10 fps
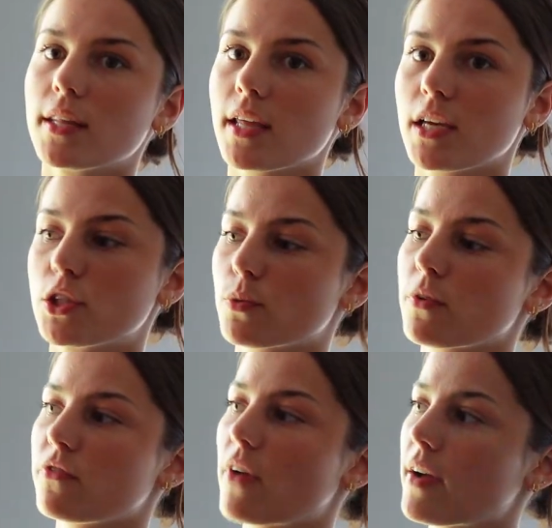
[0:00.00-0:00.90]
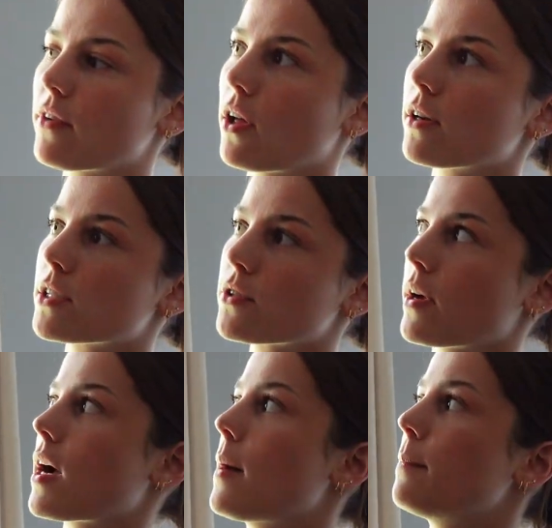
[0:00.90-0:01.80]
They each were $5, so
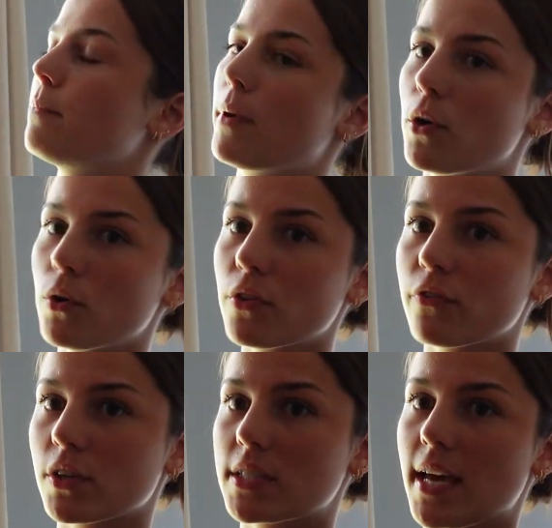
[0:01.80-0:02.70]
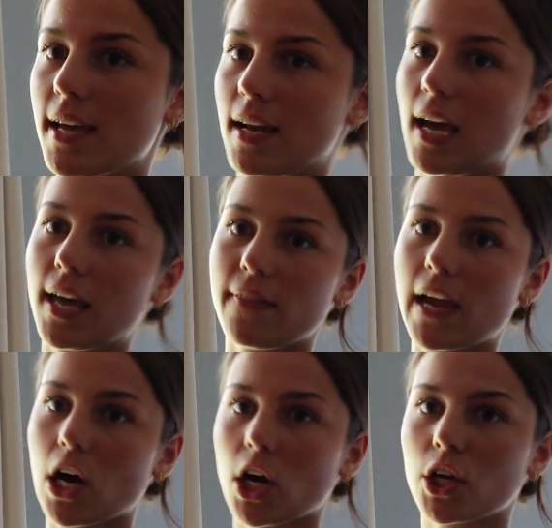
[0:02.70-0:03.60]
I got both for $10, and
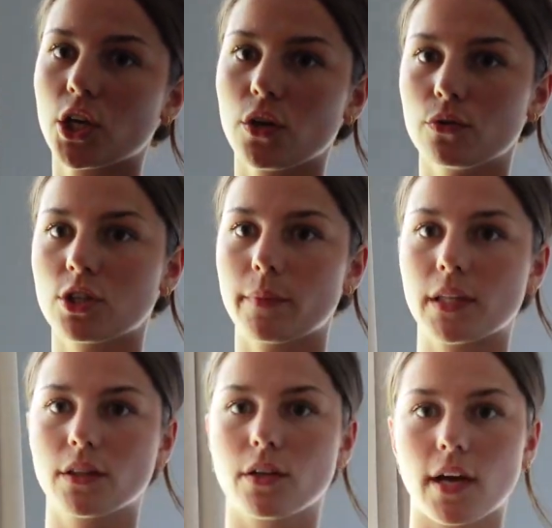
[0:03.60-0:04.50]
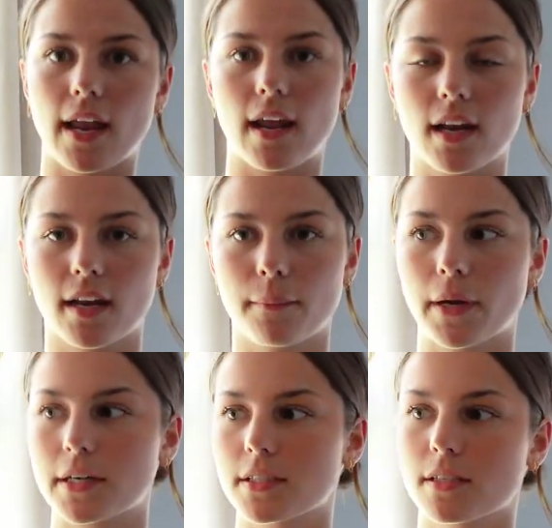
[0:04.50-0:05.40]
they are huge. I mean, look at it in
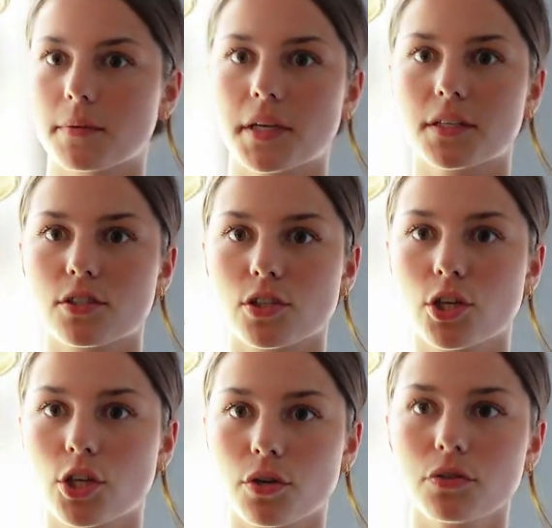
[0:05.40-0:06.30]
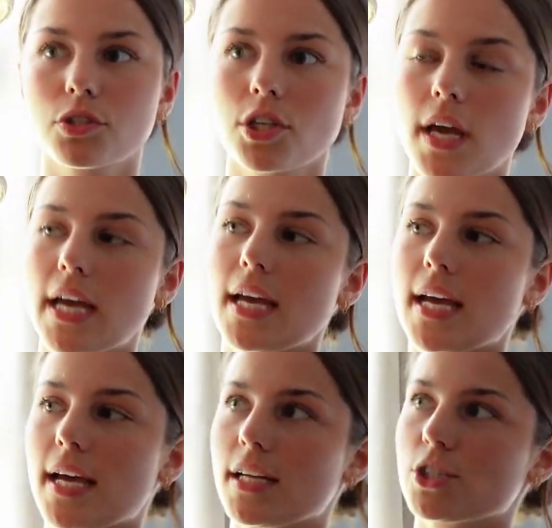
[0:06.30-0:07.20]
comparison to me. It's huge,
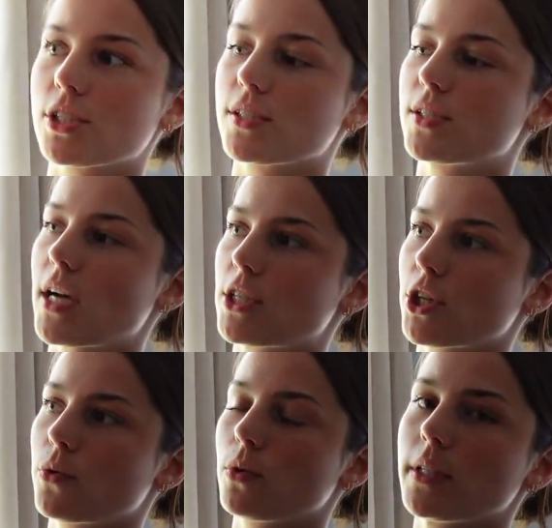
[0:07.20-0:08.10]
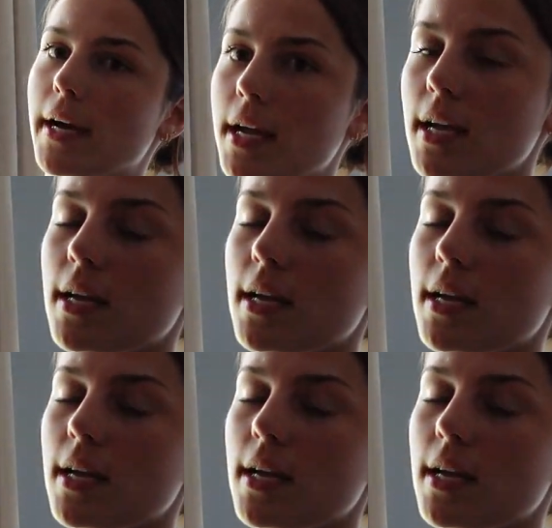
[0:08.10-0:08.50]
and it's just such a cool light.